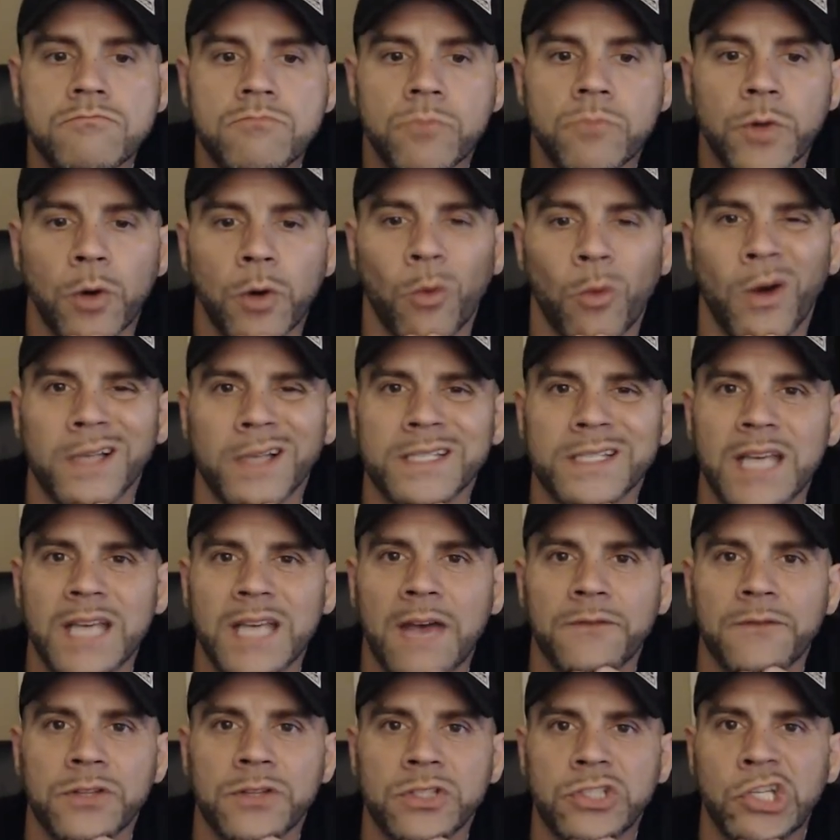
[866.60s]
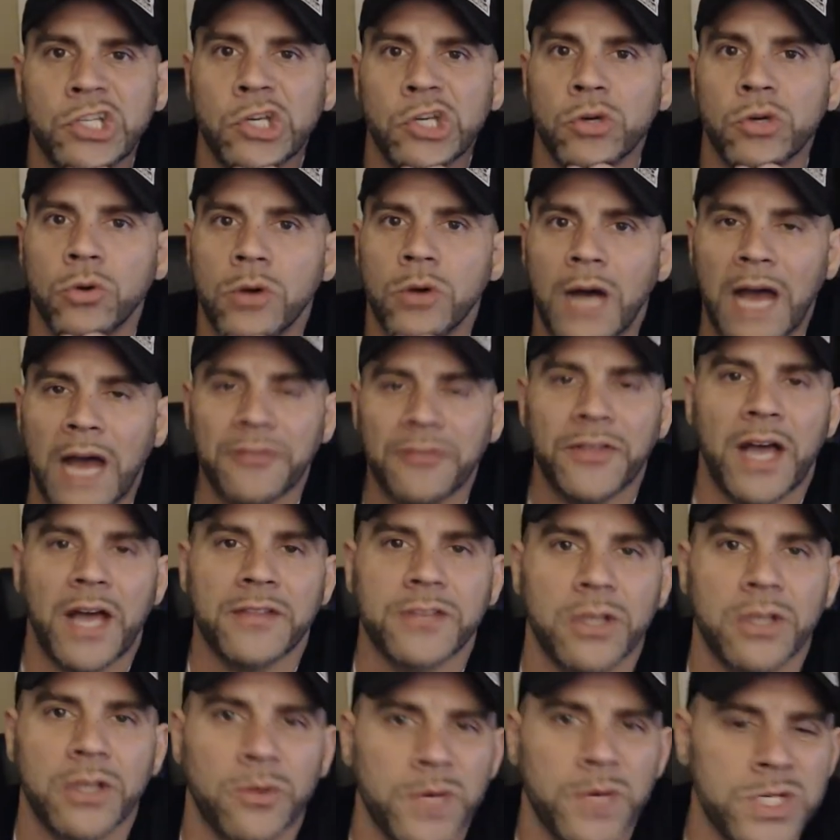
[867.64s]
They're 172. I thought
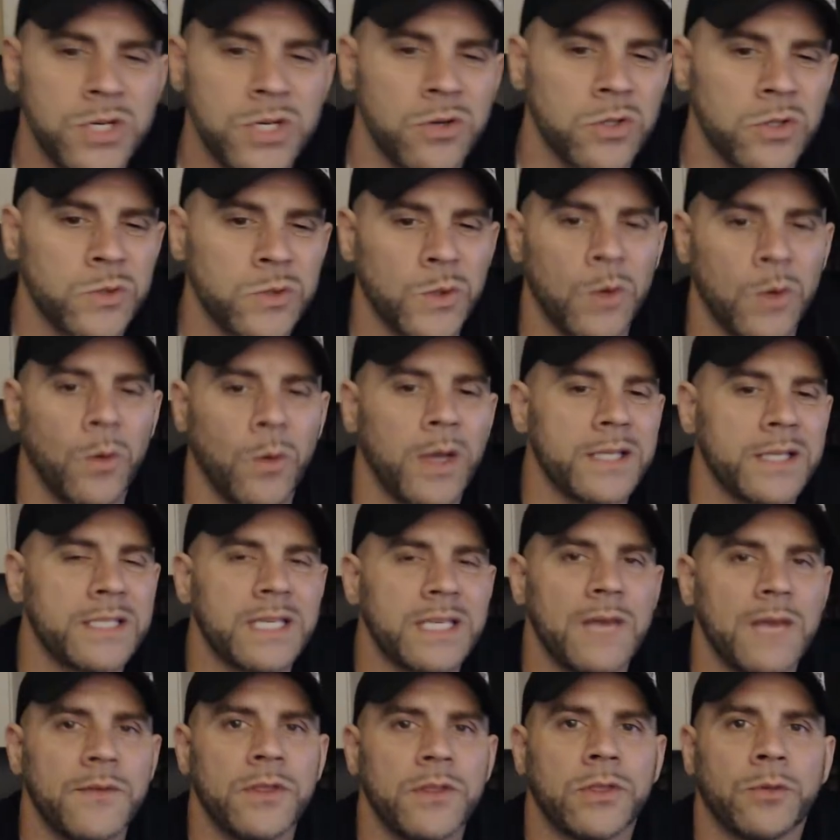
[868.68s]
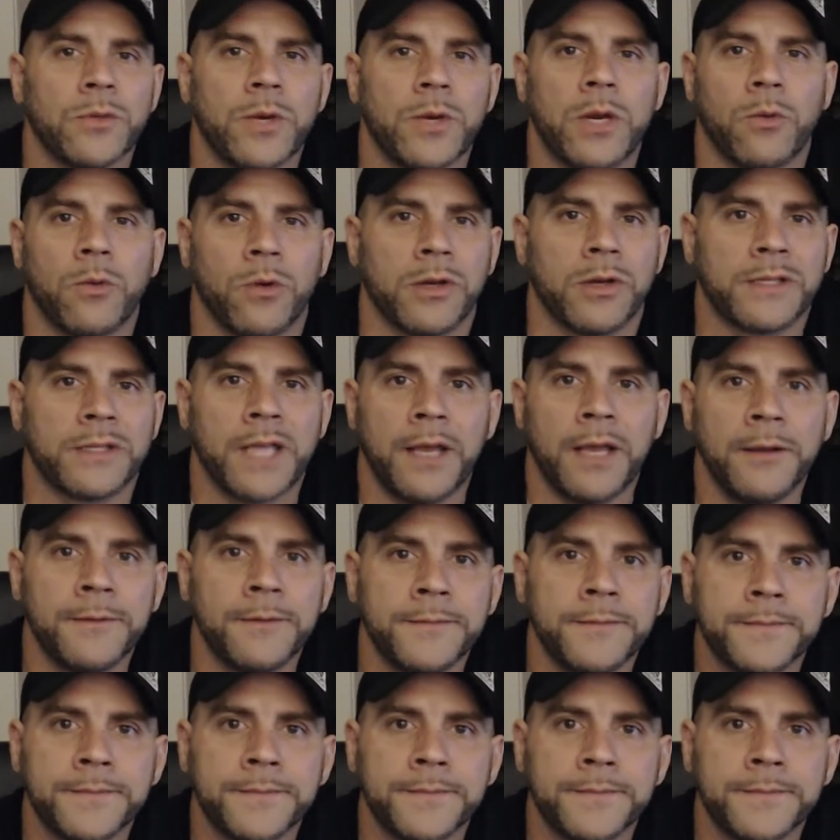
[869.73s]
the originals were 173, weren't they?